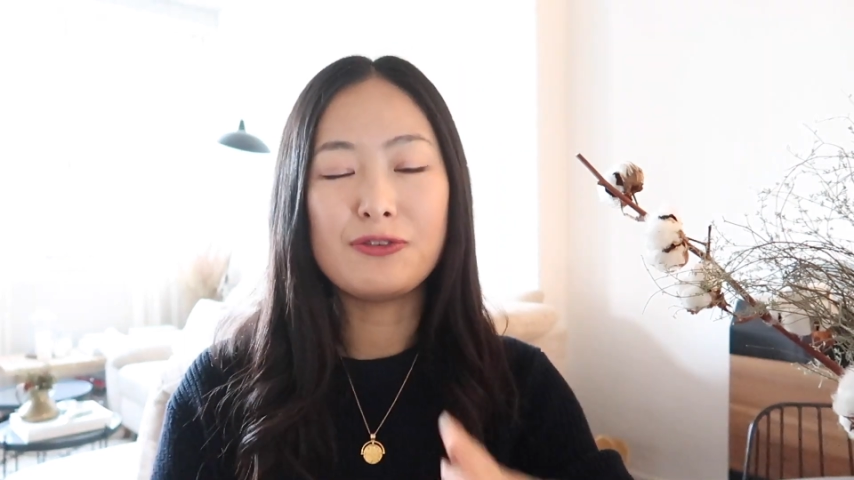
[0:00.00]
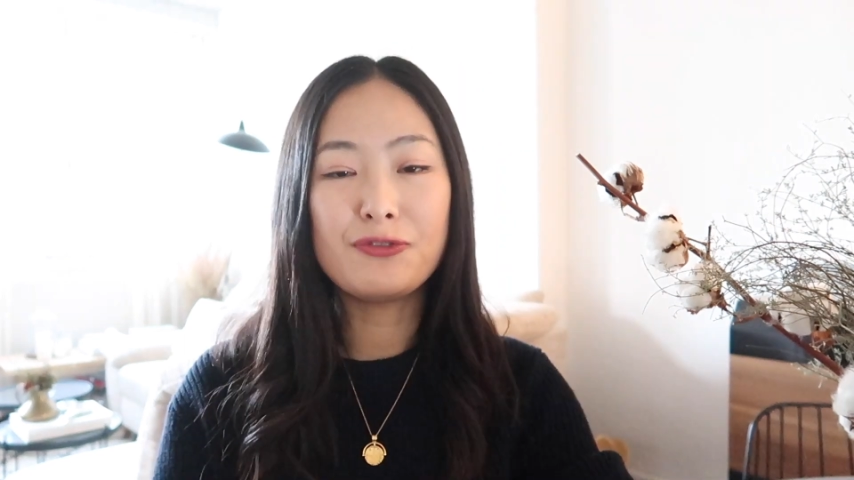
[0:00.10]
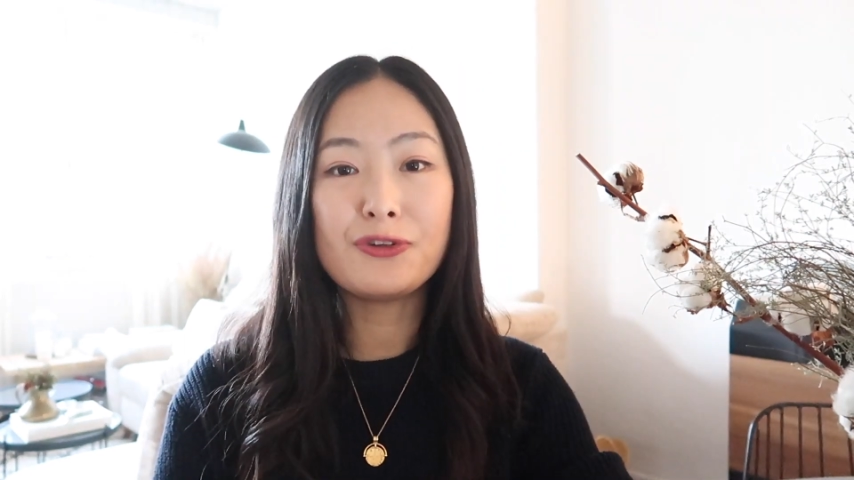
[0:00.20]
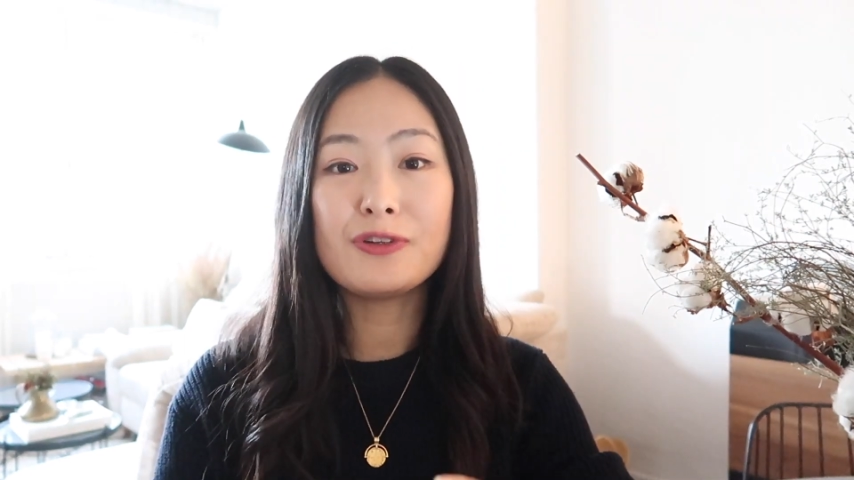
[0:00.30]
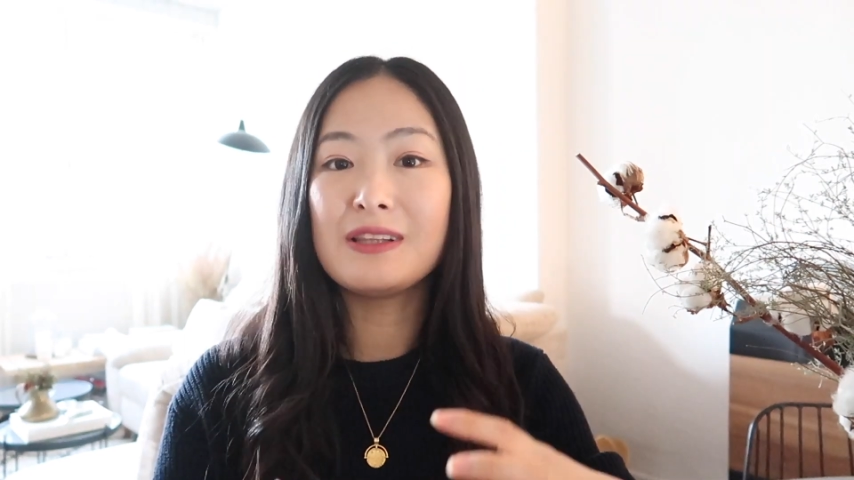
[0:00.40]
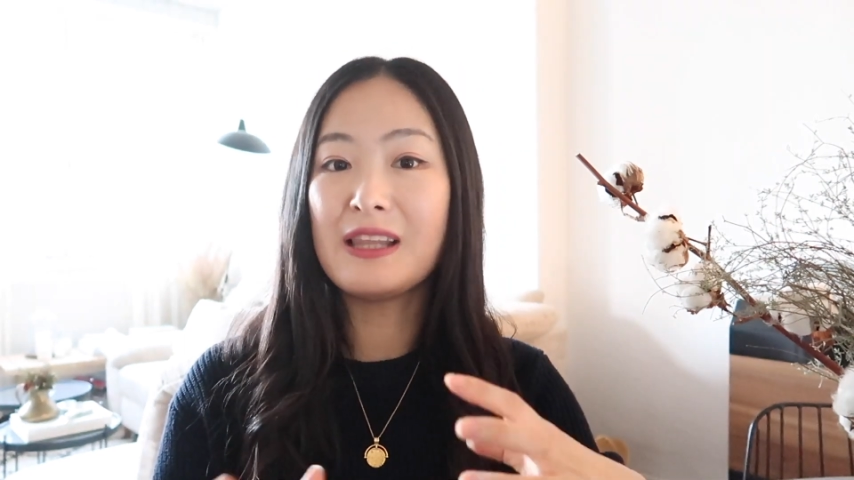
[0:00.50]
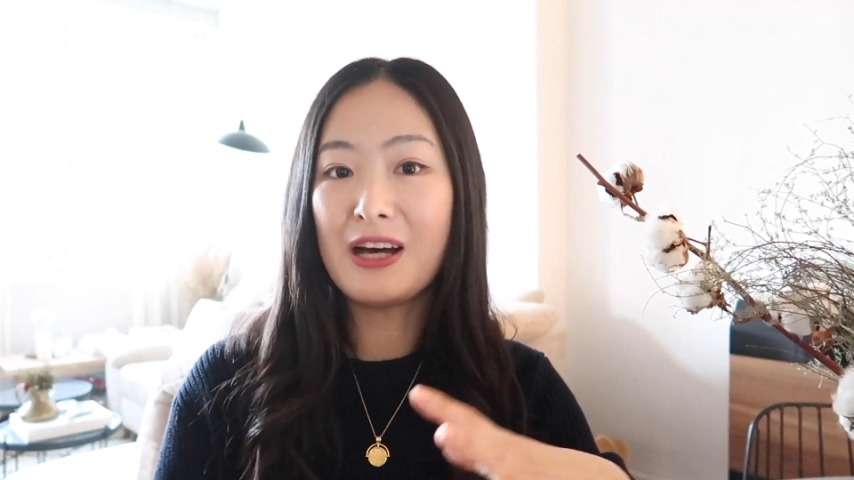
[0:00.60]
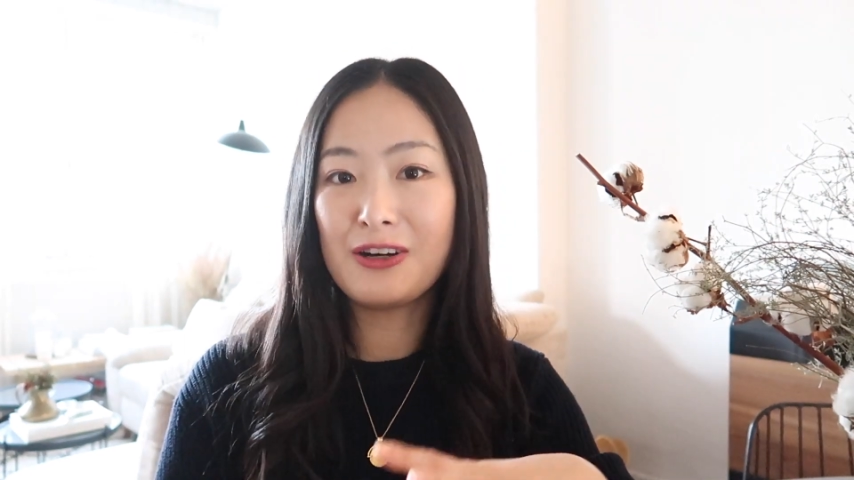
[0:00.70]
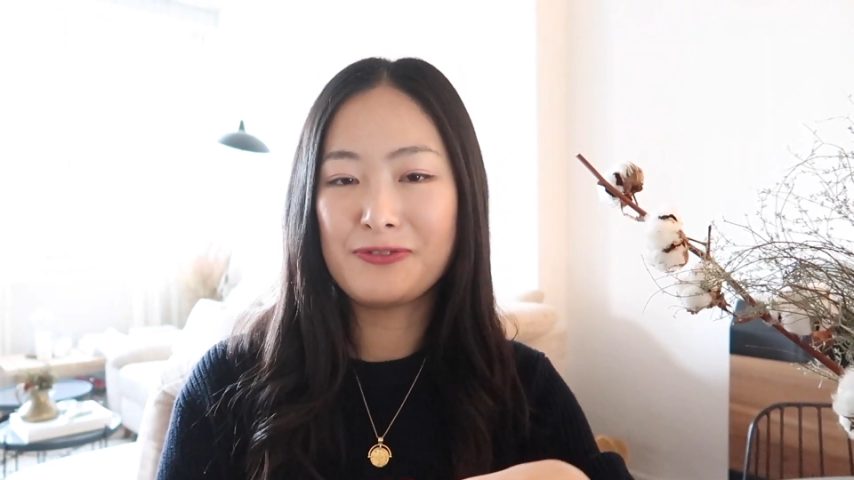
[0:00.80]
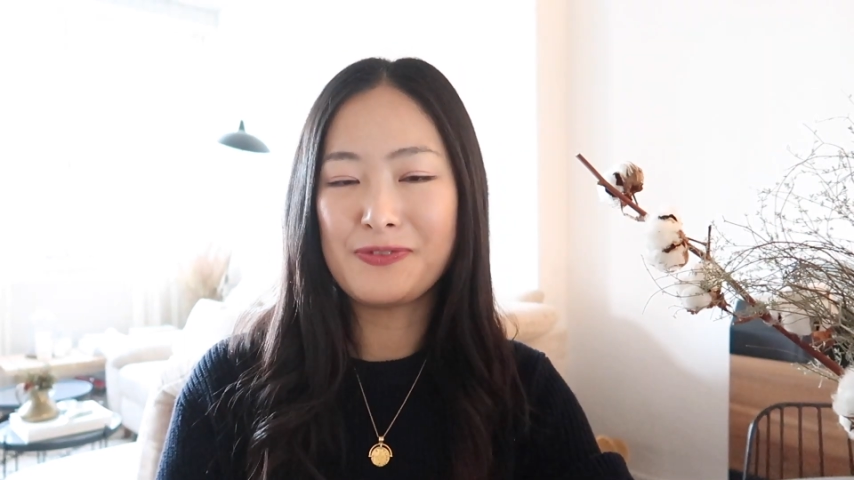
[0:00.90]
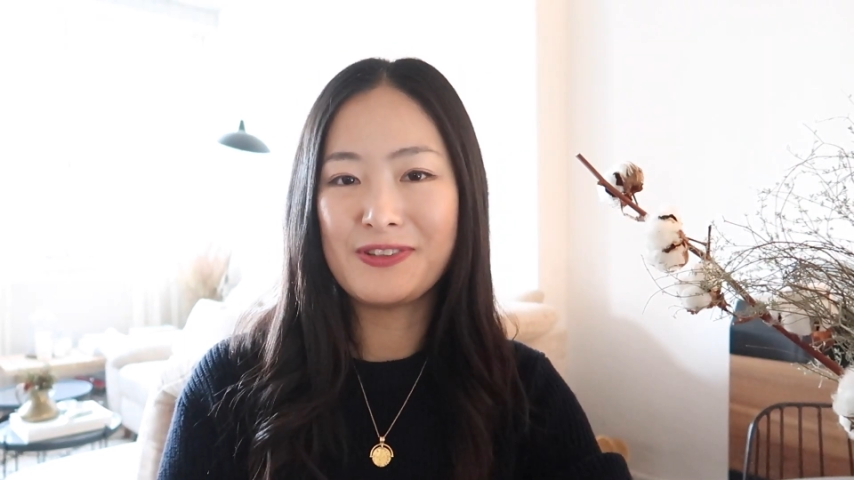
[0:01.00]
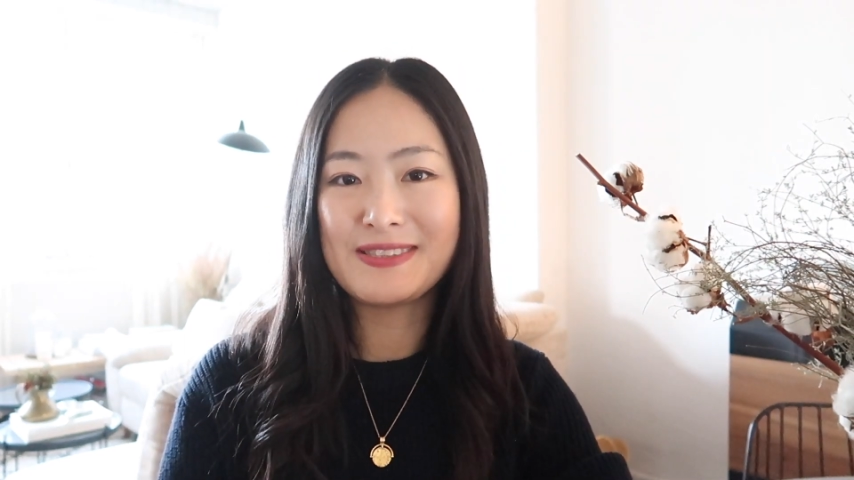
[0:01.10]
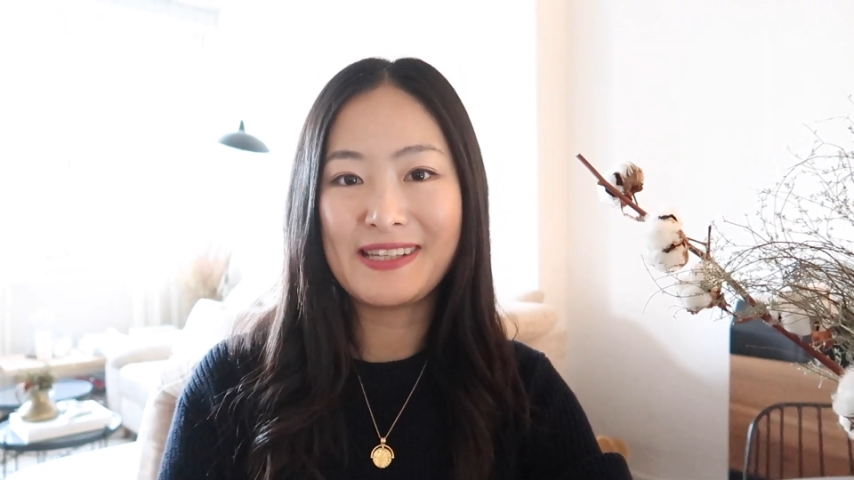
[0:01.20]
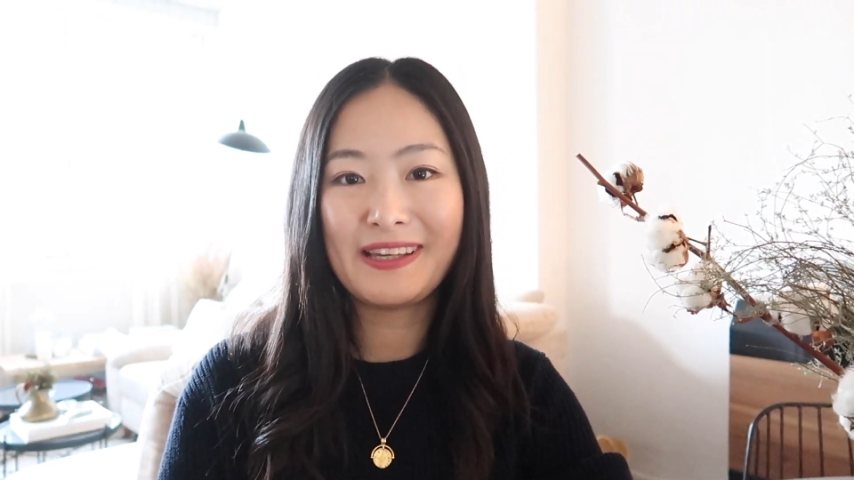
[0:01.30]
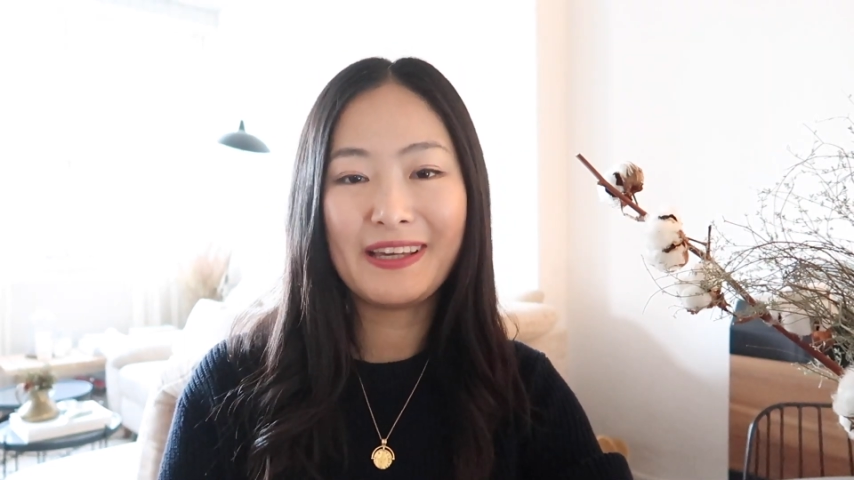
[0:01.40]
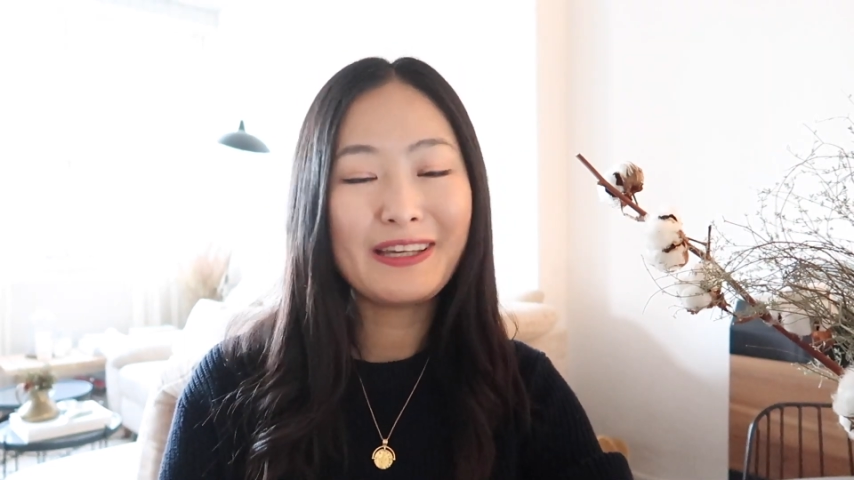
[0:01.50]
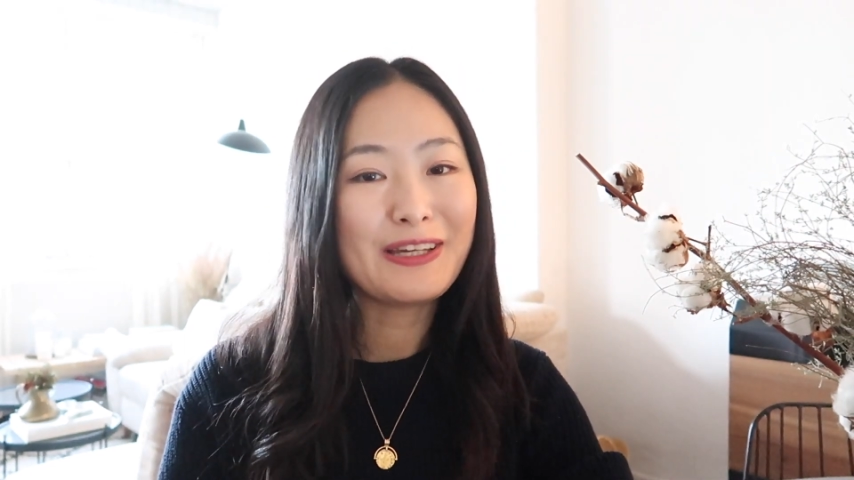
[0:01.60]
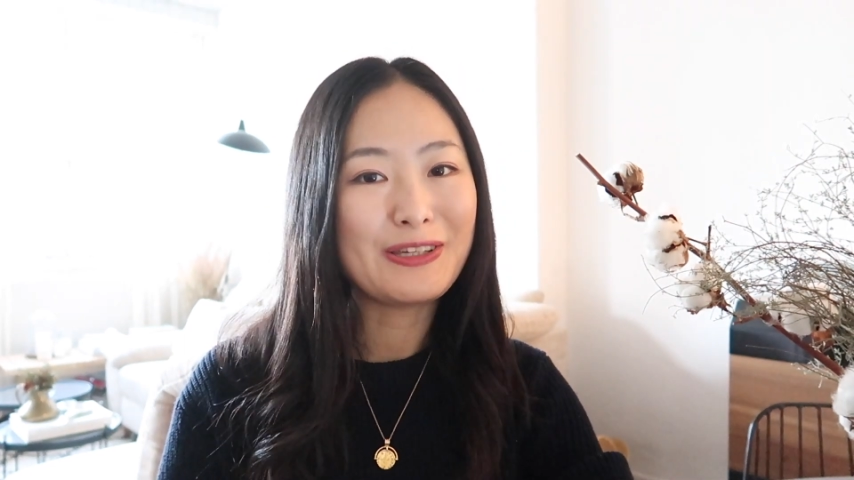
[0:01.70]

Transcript: If you love music,